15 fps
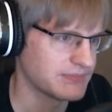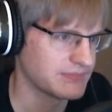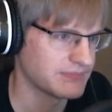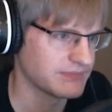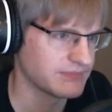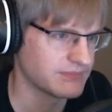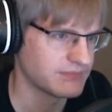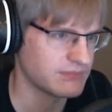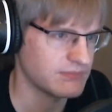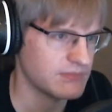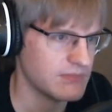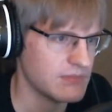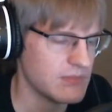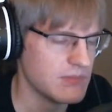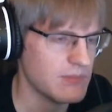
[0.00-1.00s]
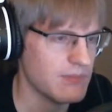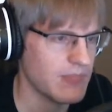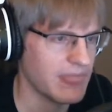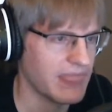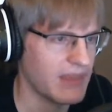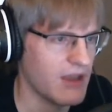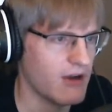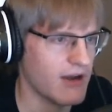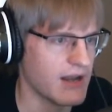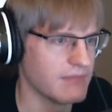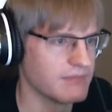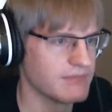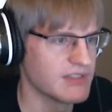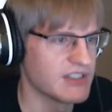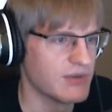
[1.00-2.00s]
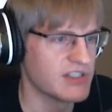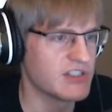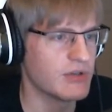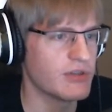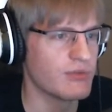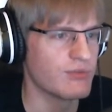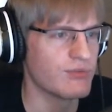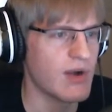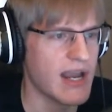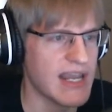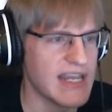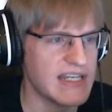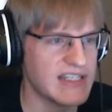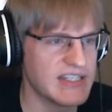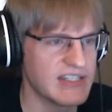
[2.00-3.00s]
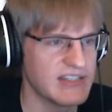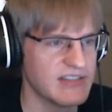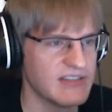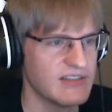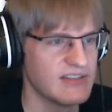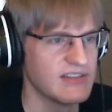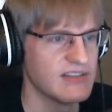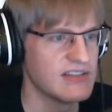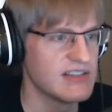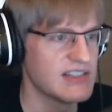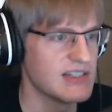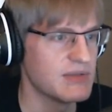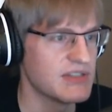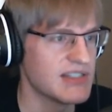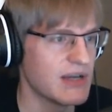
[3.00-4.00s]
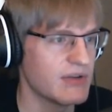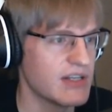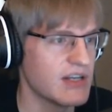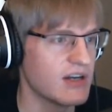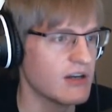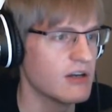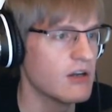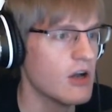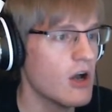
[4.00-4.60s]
All right, so let's go to the right. So it's down here.